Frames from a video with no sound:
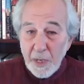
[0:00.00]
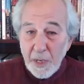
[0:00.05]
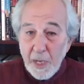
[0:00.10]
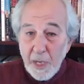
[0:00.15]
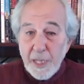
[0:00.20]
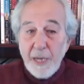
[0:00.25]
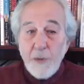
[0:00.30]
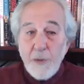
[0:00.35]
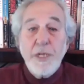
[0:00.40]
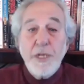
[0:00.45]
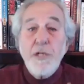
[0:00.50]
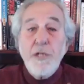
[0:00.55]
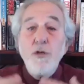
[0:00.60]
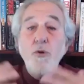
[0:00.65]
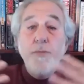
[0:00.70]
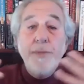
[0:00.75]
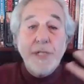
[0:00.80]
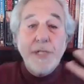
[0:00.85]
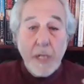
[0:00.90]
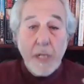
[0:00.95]
that when
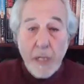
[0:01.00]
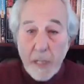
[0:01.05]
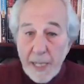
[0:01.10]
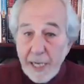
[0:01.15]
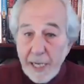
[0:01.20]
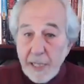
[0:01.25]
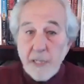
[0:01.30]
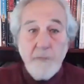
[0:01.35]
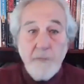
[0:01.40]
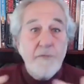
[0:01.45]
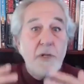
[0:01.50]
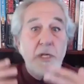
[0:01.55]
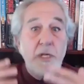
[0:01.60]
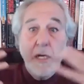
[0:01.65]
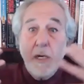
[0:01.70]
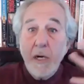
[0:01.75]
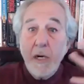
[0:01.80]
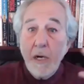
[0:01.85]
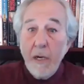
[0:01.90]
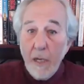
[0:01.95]
humans collectively
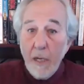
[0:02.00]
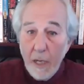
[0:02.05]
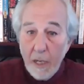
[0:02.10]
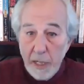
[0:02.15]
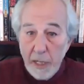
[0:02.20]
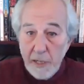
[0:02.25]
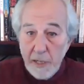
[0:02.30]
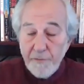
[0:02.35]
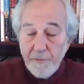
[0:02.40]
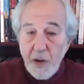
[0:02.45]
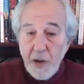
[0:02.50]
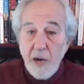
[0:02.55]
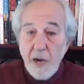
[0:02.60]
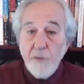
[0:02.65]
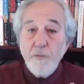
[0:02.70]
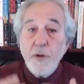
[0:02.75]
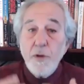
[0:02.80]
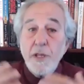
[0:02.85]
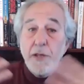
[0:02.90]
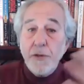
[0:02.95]
are
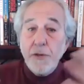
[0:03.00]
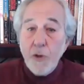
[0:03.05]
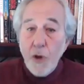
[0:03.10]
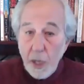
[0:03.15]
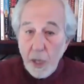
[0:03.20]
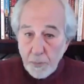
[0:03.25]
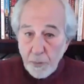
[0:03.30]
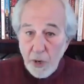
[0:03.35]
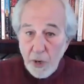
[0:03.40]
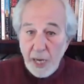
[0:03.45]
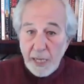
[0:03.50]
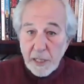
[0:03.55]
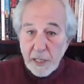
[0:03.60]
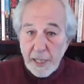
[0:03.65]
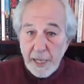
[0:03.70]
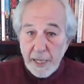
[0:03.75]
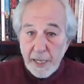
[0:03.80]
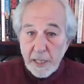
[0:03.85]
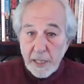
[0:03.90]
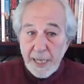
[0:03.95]
involved with a thought
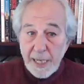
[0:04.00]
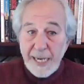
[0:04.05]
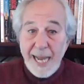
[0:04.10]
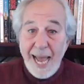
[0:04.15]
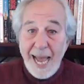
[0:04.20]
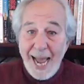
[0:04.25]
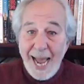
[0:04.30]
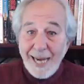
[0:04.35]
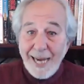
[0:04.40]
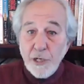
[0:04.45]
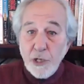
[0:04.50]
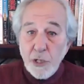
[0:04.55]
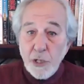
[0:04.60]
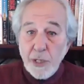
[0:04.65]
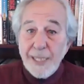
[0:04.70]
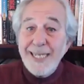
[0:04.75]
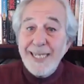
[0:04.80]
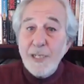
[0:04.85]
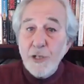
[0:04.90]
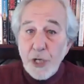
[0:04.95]
process, it
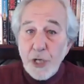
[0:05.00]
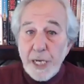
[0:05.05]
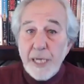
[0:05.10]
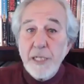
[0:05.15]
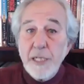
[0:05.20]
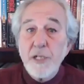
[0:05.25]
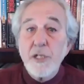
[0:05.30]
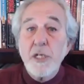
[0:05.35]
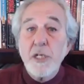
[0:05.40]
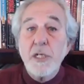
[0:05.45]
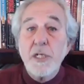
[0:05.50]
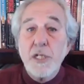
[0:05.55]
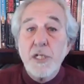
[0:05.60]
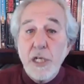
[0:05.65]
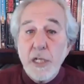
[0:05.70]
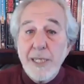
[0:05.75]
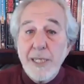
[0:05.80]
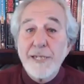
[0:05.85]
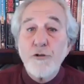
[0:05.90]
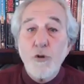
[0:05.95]
actually changes the
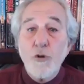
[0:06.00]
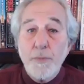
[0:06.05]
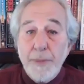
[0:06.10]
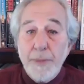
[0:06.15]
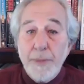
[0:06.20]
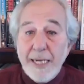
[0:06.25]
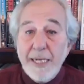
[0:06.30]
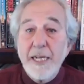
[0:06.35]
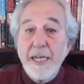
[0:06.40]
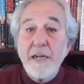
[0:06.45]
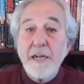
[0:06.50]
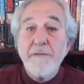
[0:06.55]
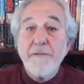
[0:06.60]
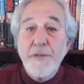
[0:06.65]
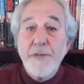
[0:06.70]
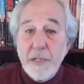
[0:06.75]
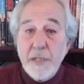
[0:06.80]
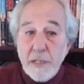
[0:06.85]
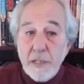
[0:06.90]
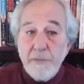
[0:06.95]
electromagnetic
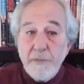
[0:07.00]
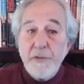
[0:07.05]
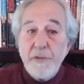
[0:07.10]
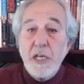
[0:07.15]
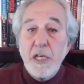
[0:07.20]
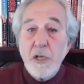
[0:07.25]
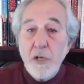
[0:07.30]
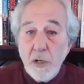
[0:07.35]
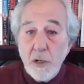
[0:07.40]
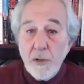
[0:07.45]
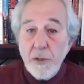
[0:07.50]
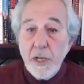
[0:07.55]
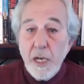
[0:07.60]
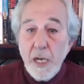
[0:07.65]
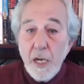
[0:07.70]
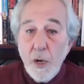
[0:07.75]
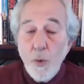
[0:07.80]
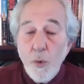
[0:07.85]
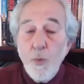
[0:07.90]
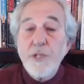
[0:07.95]
field of the earth,
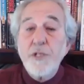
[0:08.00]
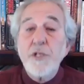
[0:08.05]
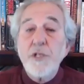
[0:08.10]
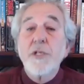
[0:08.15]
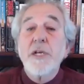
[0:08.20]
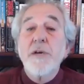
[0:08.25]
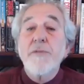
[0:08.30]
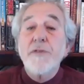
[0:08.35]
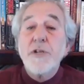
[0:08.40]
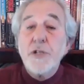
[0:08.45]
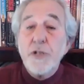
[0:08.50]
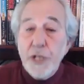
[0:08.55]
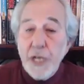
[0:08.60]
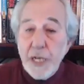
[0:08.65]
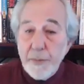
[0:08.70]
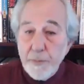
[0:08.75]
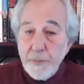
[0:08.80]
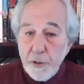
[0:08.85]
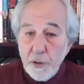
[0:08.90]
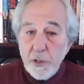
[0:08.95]
which is giving
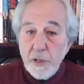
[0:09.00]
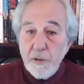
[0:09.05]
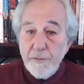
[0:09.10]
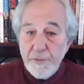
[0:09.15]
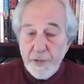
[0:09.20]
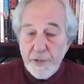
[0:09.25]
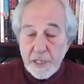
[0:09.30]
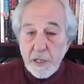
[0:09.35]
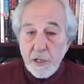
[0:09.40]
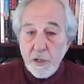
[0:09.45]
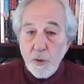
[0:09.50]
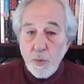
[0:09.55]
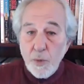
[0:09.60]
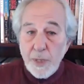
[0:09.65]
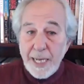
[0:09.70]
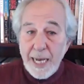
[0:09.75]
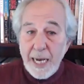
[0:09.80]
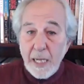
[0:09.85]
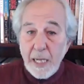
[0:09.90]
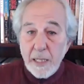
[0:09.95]
shape to the physical
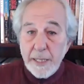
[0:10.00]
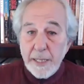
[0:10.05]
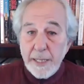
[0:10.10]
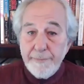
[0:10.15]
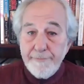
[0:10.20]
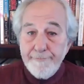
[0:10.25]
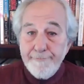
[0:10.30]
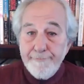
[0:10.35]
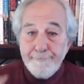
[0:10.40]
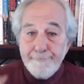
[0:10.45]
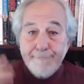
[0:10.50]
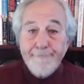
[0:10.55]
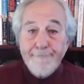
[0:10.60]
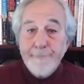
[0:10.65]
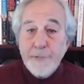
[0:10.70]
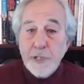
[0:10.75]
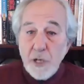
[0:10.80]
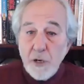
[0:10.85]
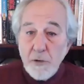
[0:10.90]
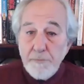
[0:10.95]
reality.
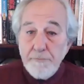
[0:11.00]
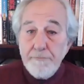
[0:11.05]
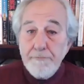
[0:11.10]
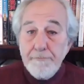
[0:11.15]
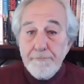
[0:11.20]
So